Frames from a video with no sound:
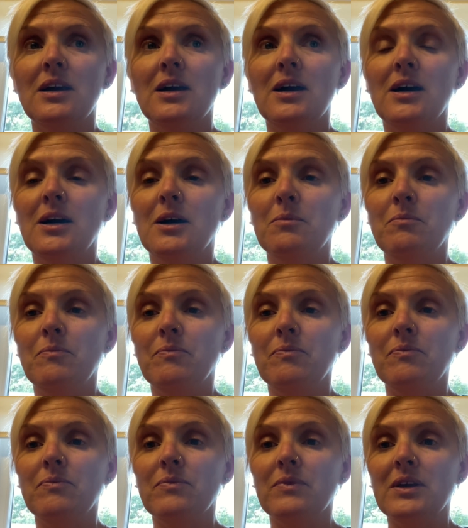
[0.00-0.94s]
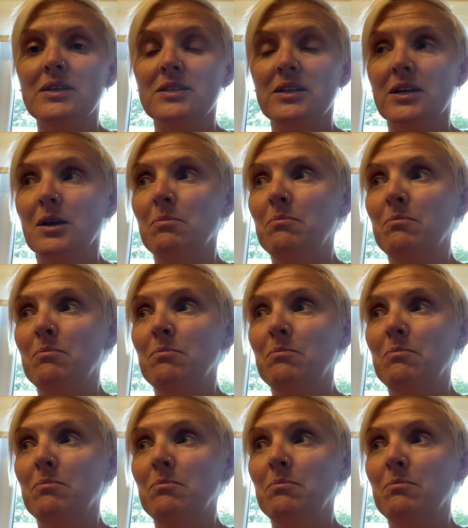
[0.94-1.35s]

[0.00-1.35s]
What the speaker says: as like a